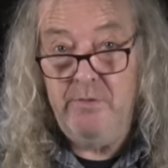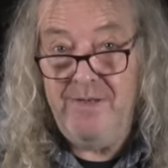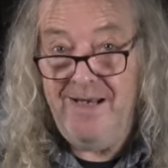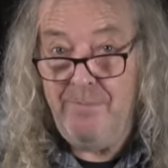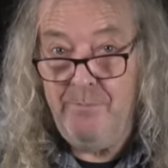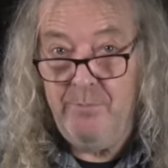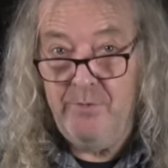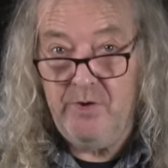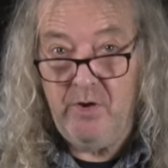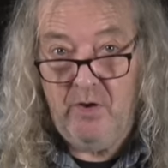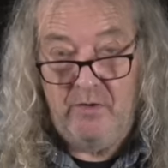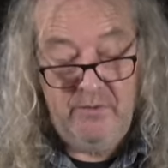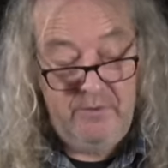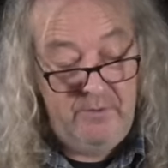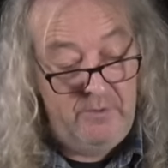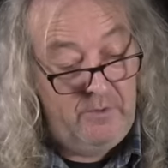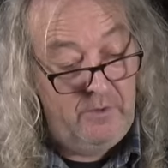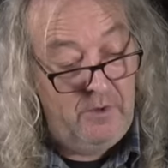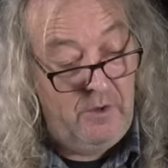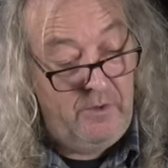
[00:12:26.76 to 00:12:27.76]
nibs
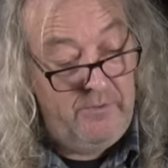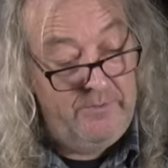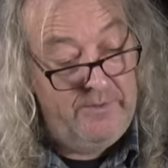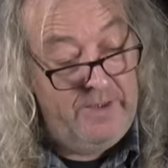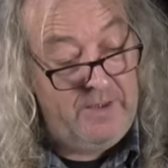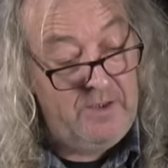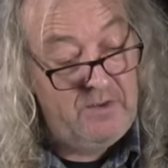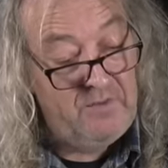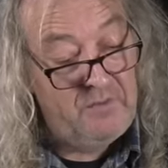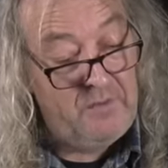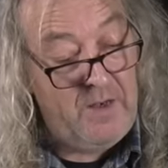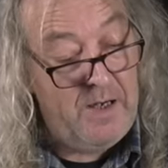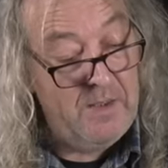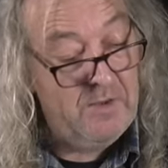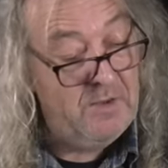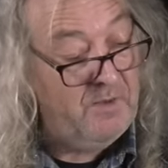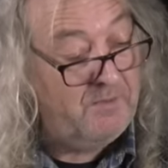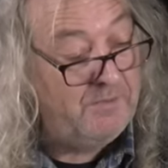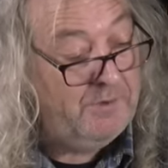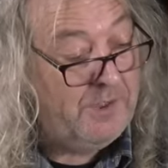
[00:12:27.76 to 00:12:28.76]
on these
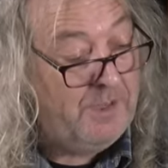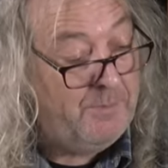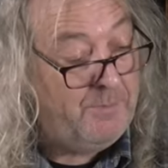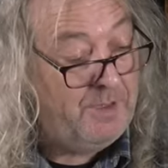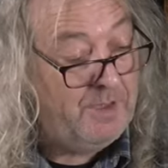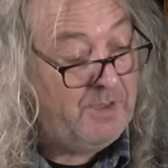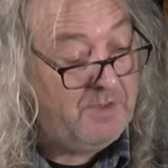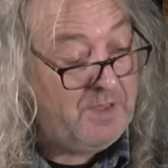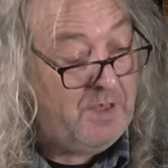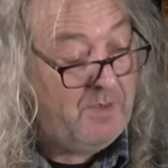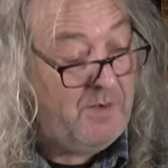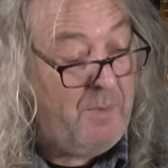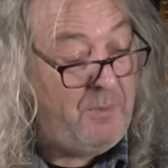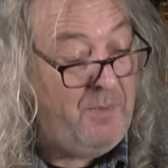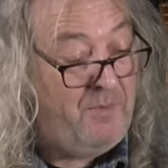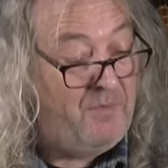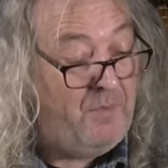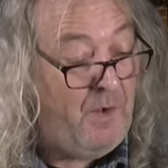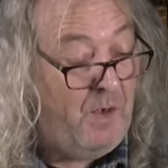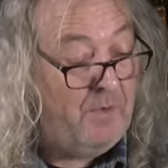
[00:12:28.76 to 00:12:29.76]
frets, obviously, because they're
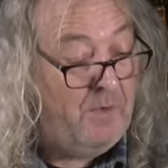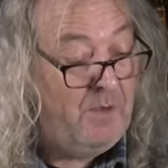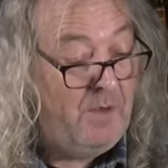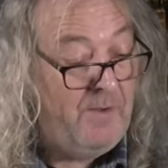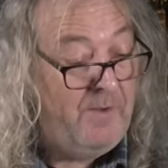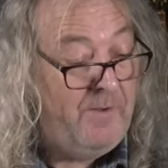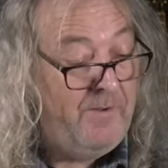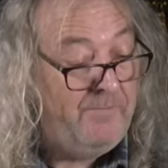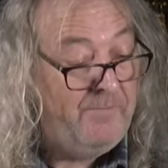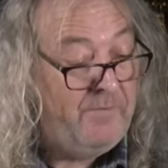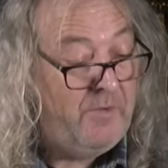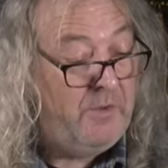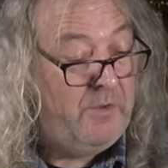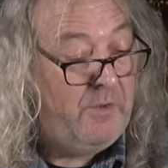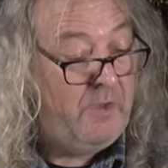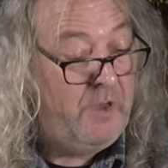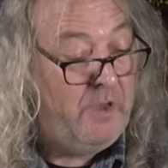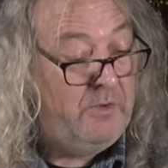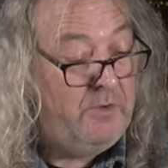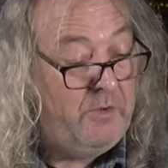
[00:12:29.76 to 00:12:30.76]
Epiphone
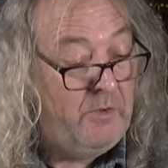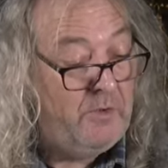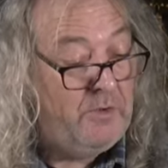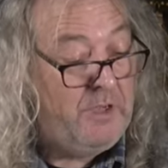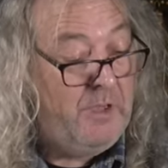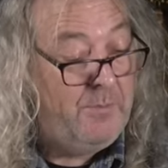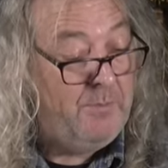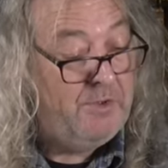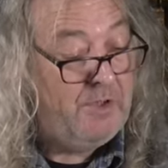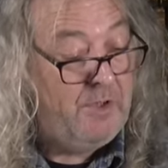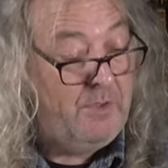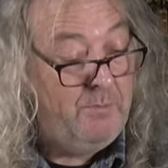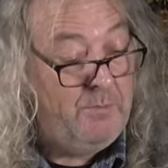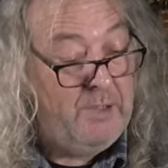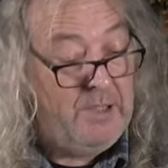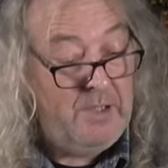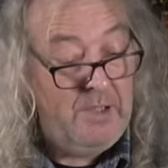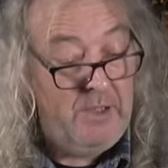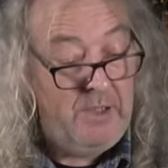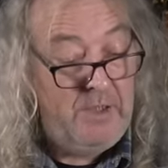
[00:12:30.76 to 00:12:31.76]
and not Gibson.
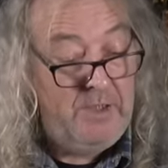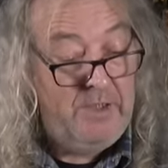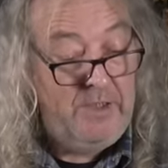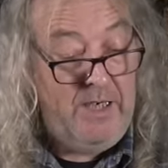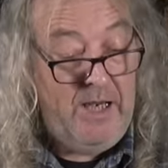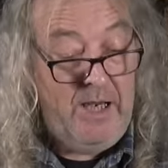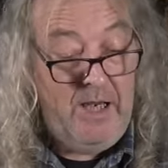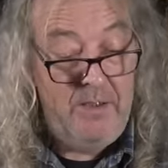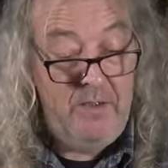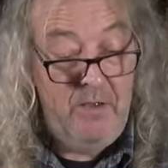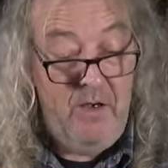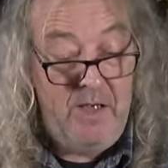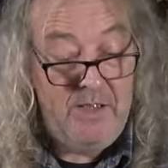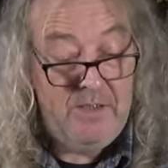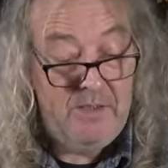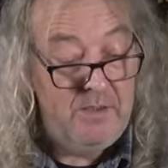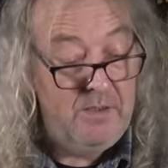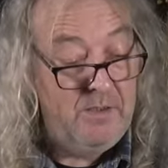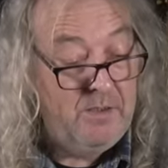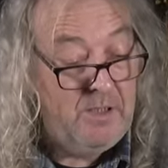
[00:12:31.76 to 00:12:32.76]
But yeah,
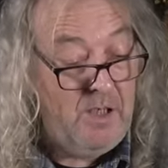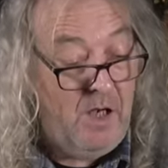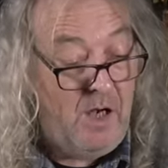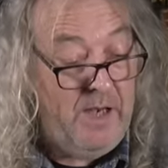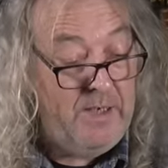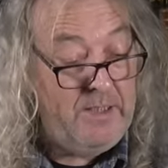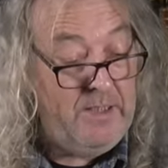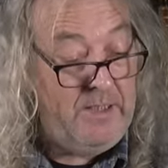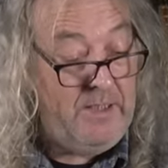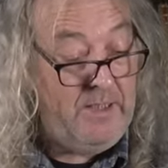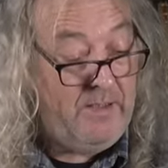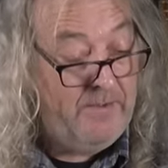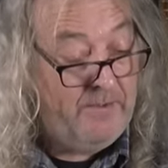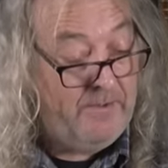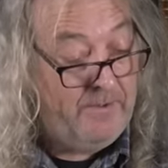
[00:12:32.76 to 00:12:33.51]
nice and tidy